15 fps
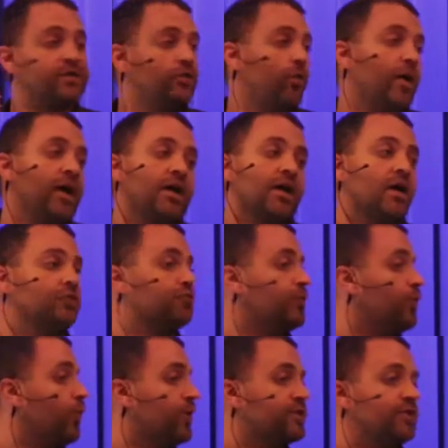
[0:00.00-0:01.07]
in the way a
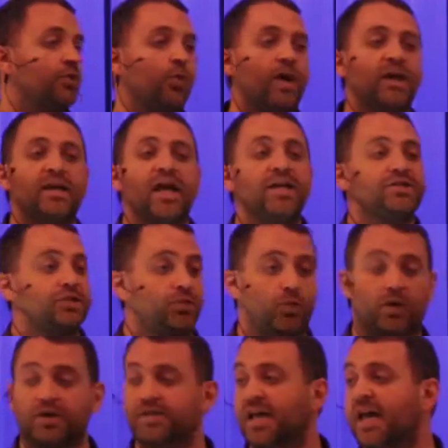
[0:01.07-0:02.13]
country works, in the way a nation
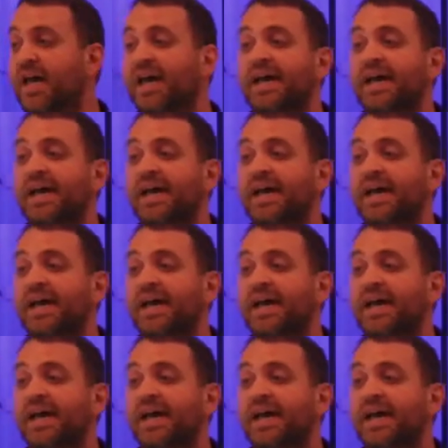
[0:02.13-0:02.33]
works,